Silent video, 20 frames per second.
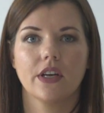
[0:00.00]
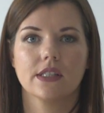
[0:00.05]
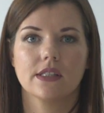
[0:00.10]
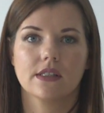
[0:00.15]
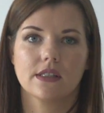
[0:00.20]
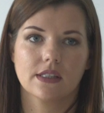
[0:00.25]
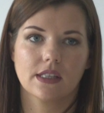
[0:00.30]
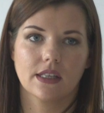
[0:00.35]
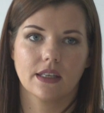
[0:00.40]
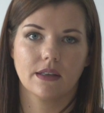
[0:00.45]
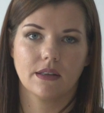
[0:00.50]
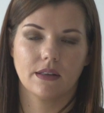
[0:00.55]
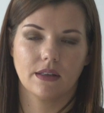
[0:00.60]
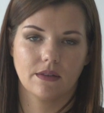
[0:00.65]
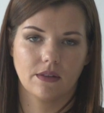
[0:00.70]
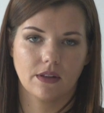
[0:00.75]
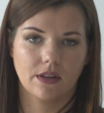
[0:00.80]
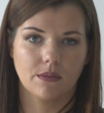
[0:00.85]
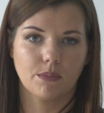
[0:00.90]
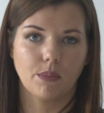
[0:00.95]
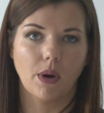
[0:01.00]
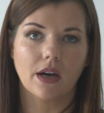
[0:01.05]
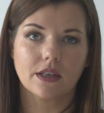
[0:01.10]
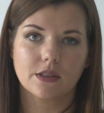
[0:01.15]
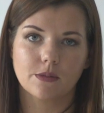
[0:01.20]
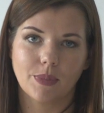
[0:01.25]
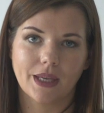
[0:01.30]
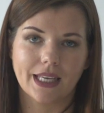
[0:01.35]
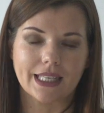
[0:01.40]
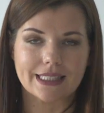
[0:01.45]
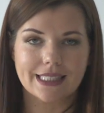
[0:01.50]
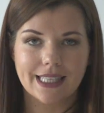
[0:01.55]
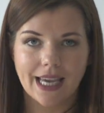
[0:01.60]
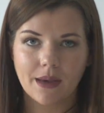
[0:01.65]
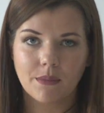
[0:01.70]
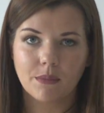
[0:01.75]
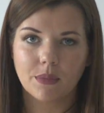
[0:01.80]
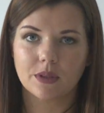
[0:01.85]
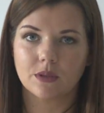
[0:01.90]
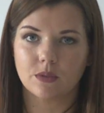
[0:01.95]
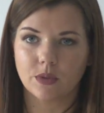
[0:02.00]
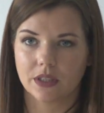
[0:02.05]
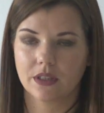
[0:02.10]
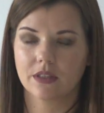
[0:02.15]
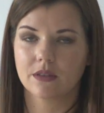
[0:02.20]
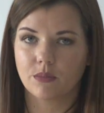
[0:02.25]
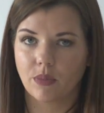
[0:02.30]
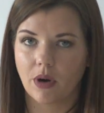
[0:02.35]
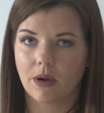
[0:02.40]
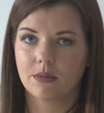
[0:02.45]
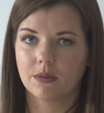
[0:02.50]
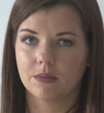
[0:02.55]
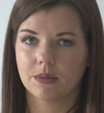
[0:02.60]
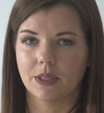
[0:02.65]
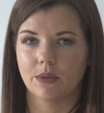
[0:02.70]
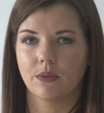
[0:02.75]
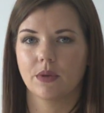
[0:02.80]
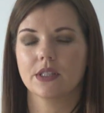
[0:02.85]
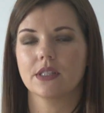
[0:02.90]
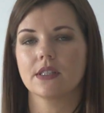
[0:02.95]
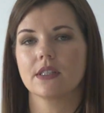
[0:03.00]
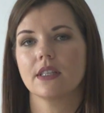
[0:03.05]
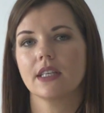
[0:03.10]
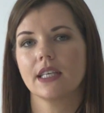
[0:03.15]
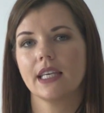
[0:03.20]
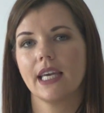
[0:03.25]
as the box being tampered with, it probably wasn't the